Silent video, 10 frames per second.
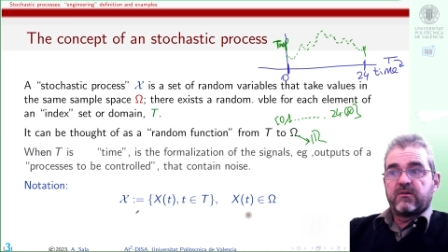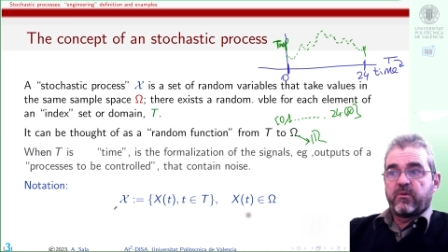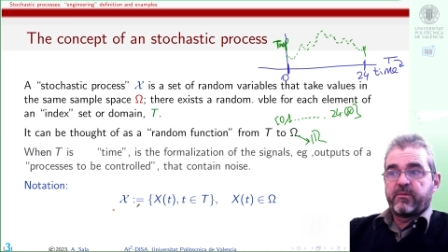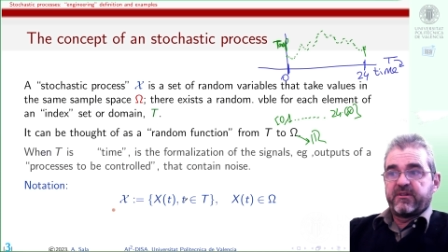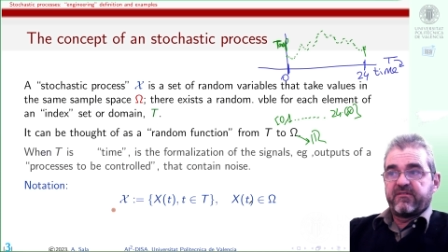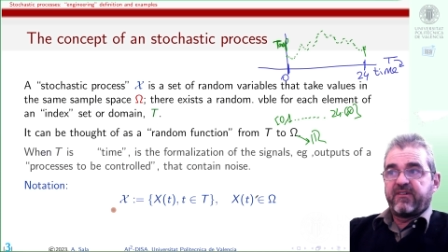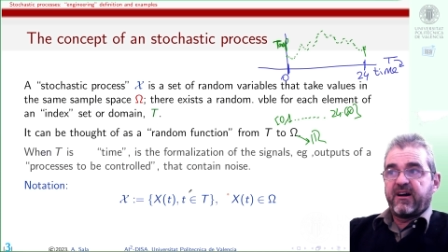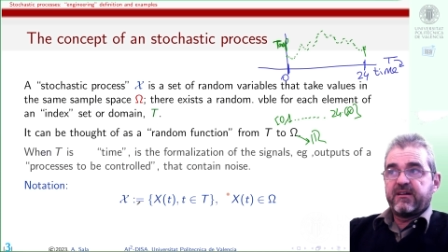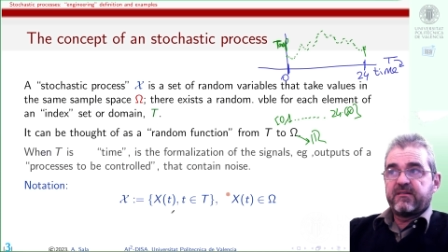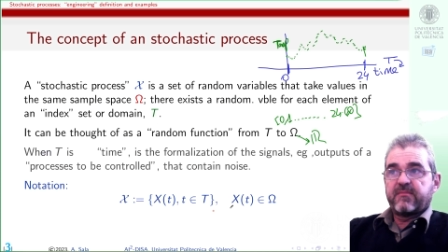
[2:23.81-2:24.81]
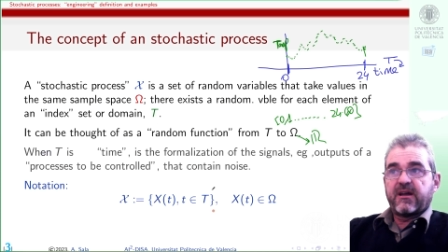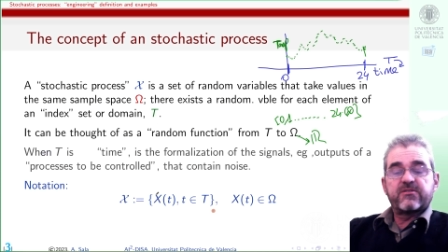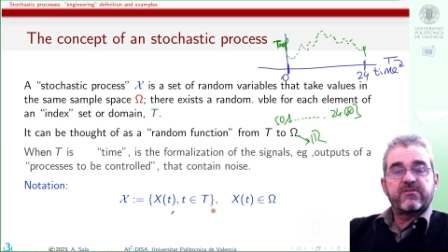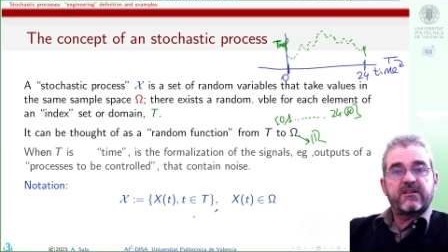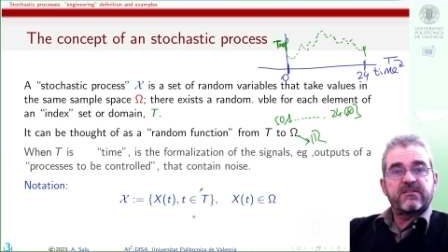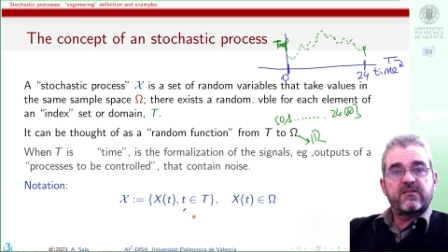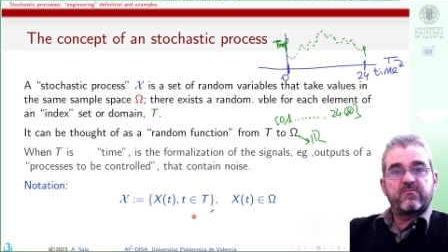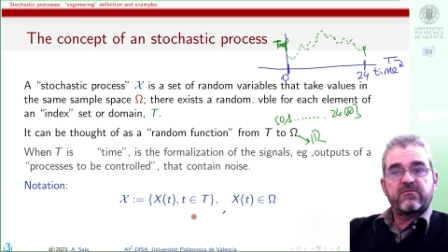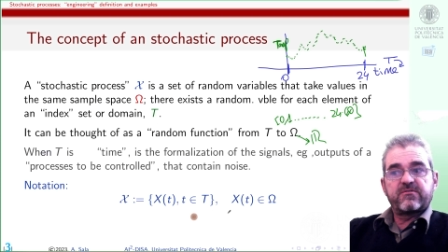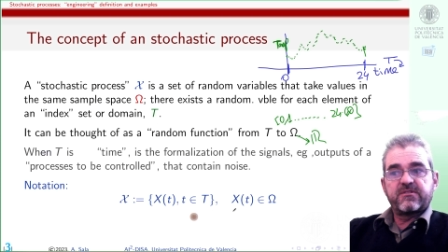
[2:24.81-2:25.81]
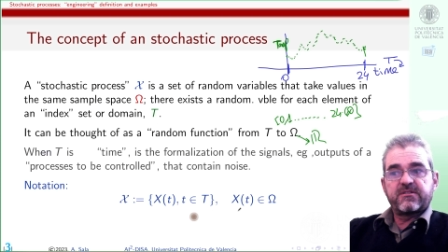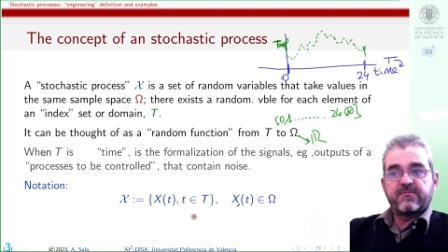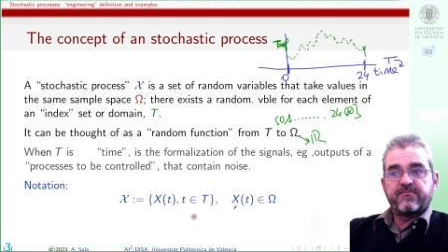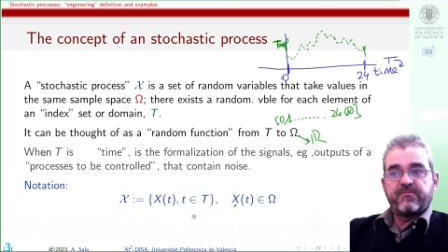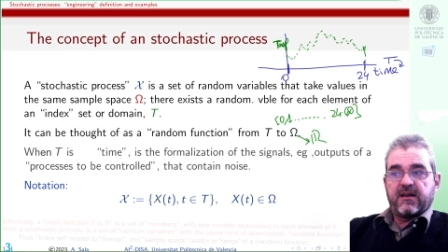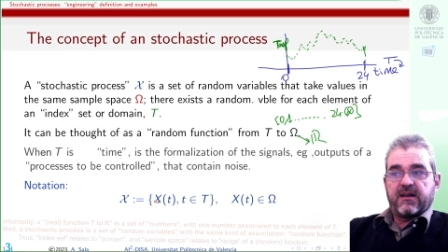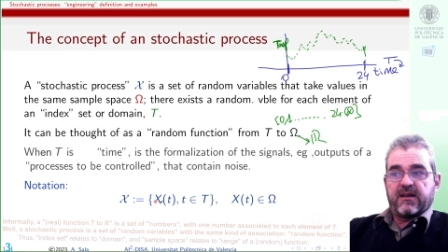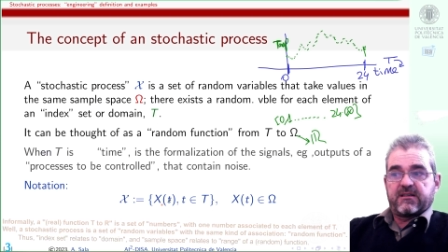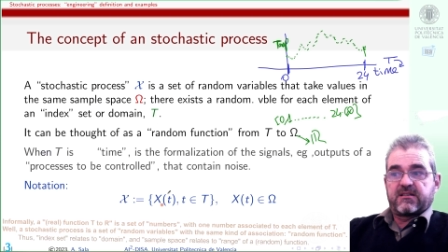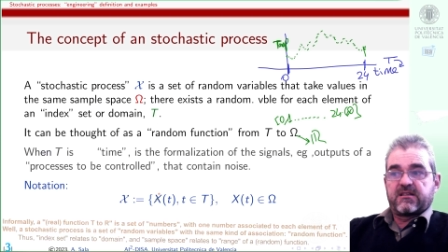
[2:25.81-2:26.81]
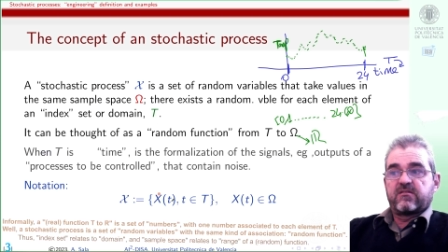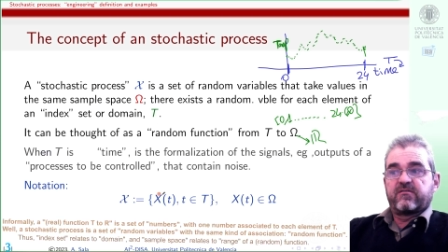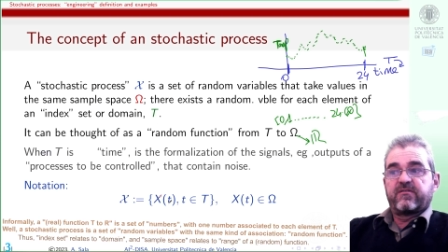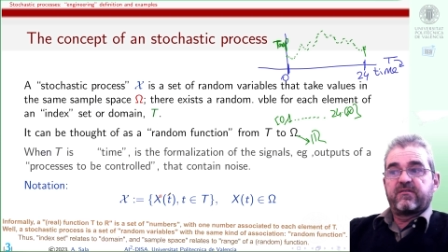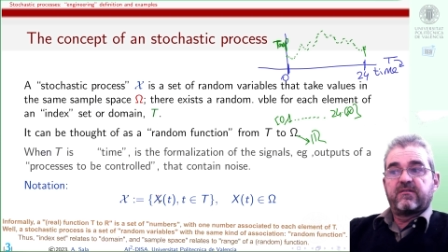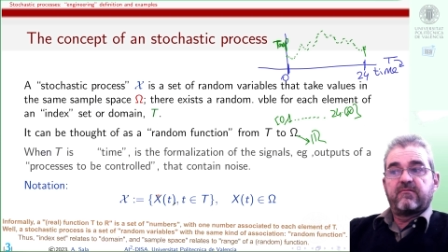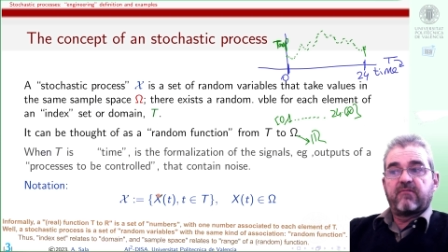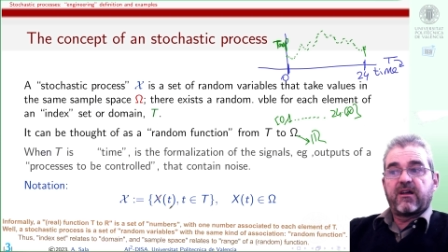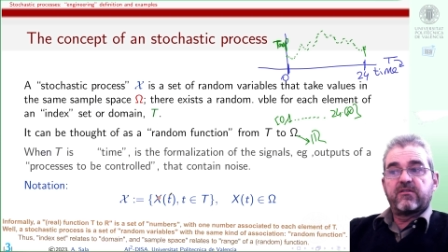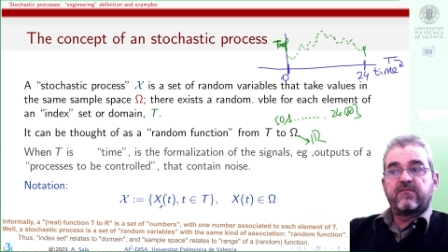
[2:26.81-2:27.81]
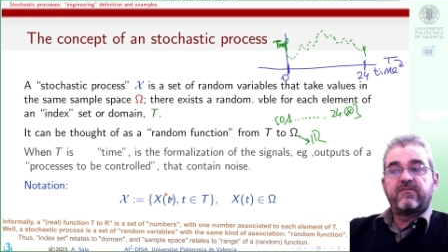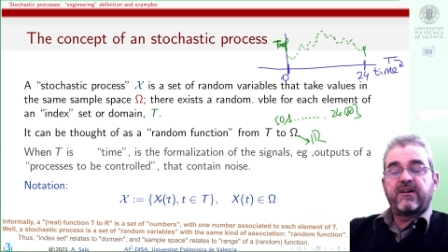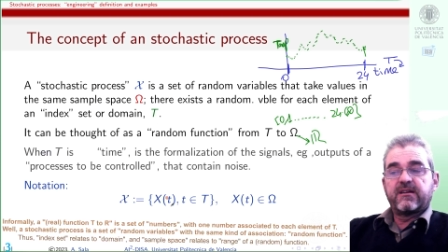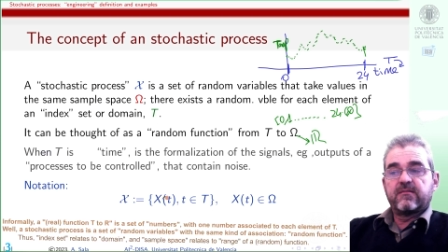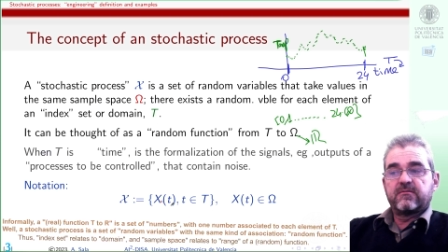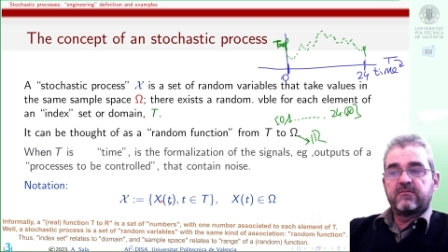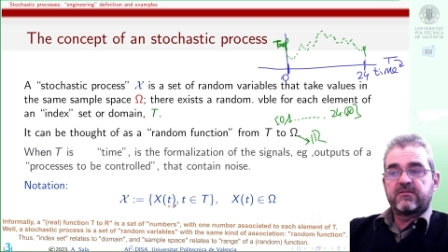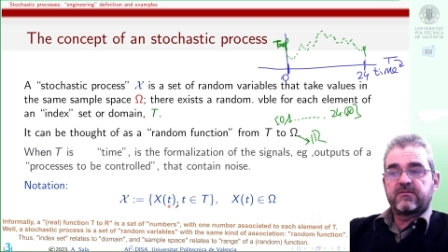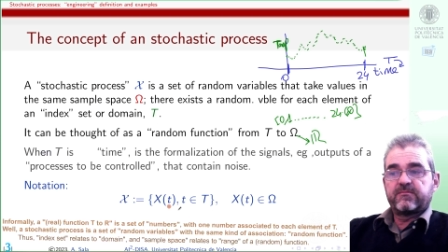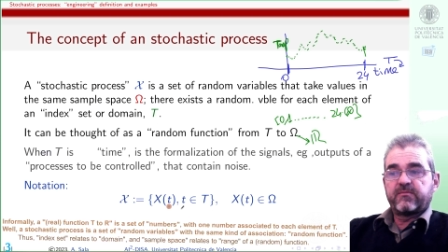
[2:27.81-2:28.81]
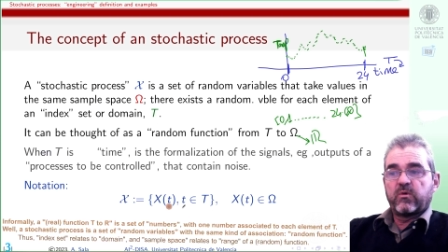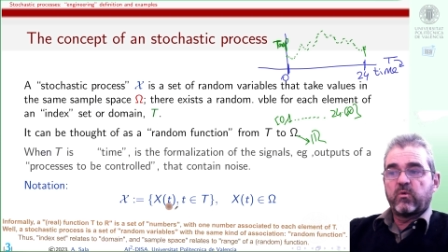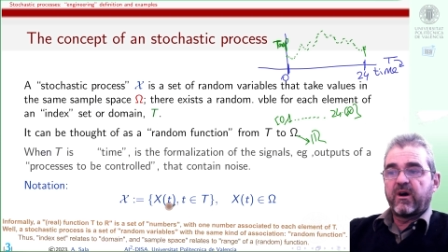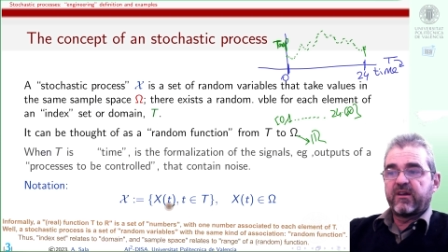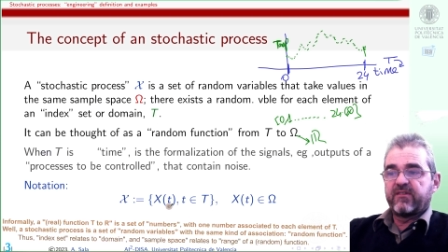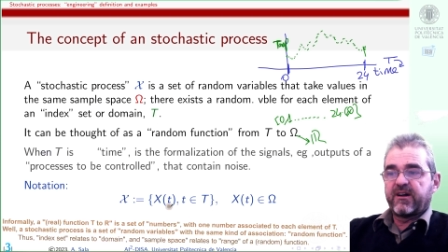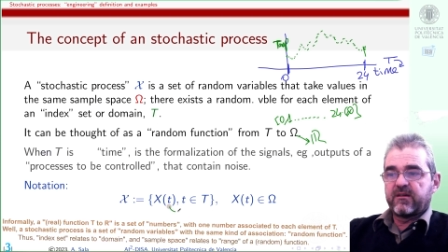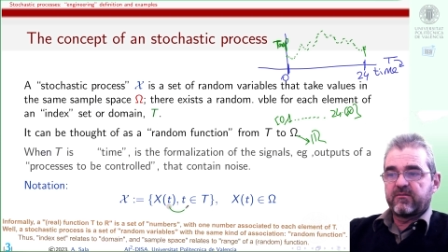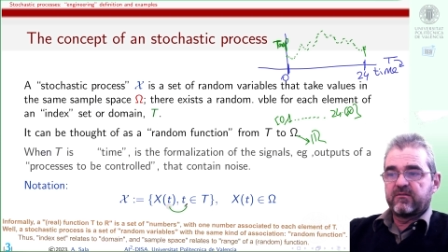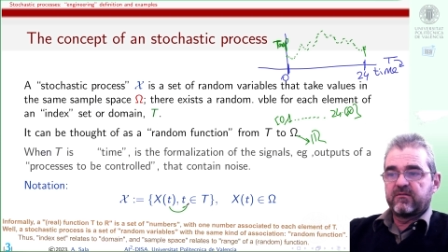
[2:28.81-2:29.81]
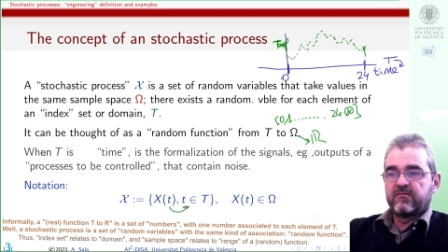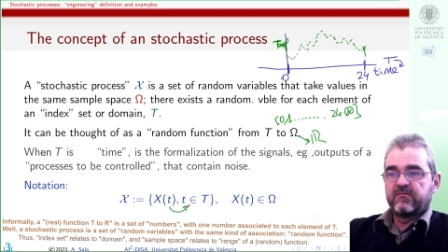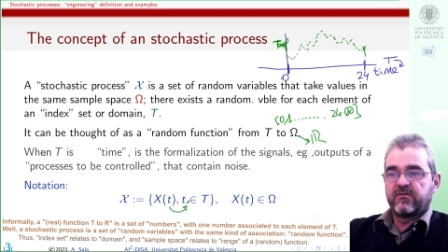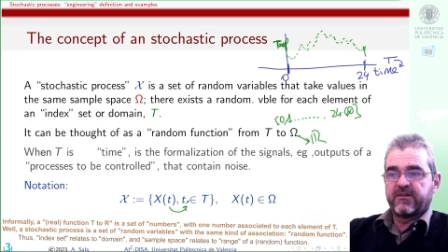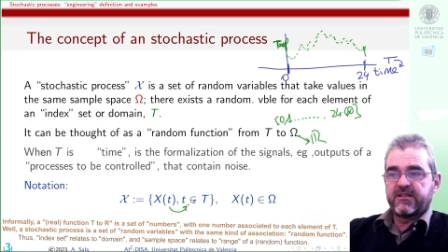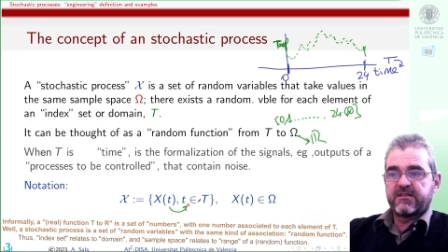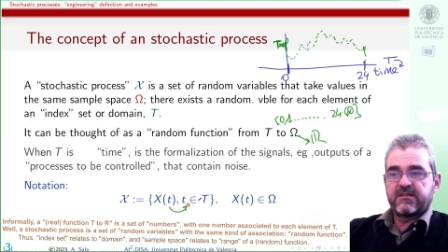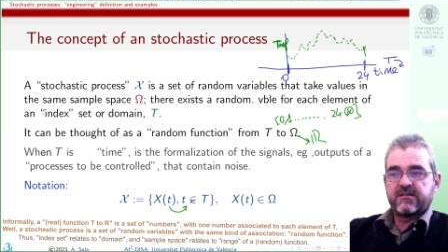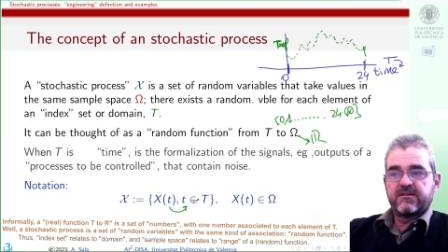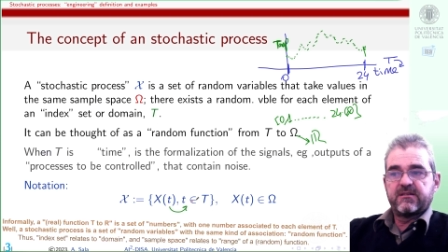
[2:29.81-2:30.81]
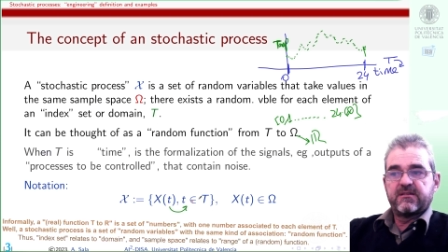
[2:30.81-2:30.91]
we will define my stochastic process as a set of random variables, one variable for each